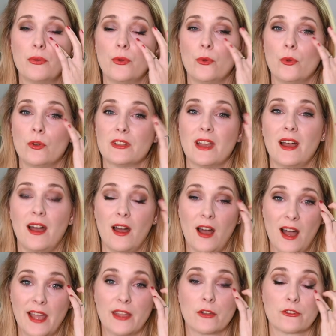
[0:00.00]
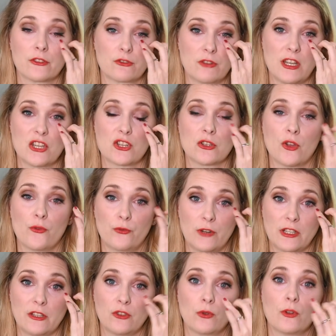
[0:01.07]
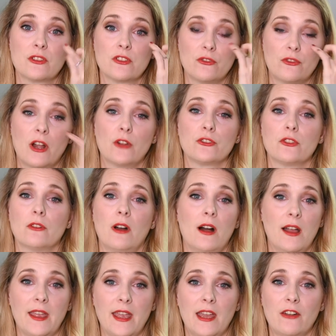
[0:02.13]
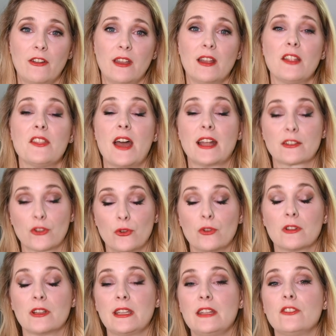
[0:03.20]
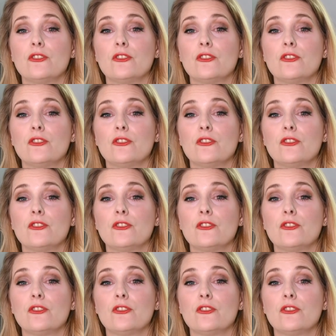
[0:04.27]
put a high concentration of retinoids around your eye area. That could lead